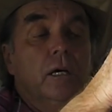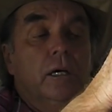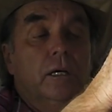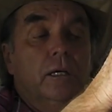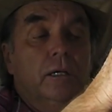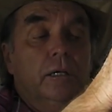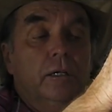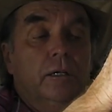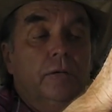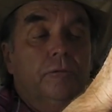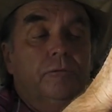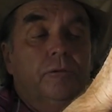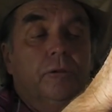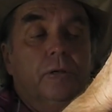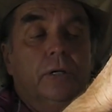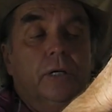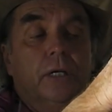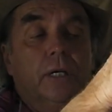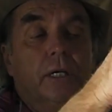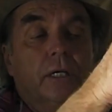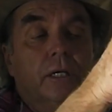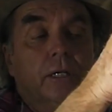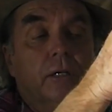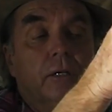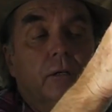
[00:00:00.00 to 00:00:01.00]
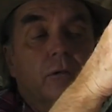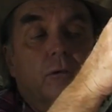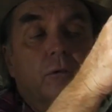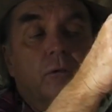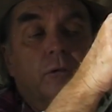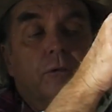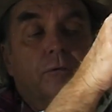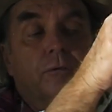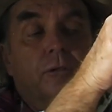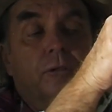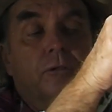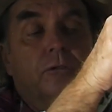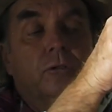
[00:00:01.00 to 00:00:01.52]
if you're hanging it
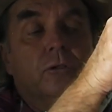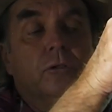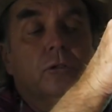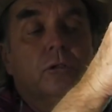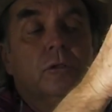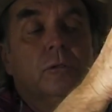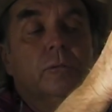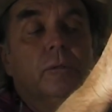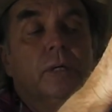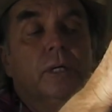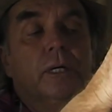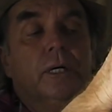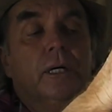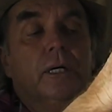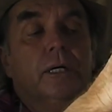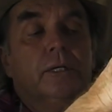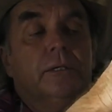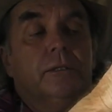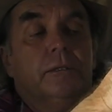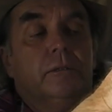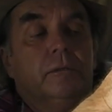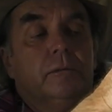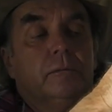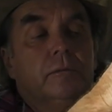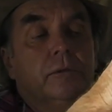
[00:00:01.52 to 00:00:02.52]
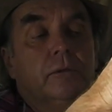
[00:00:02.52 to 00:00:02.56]
off your tool belt,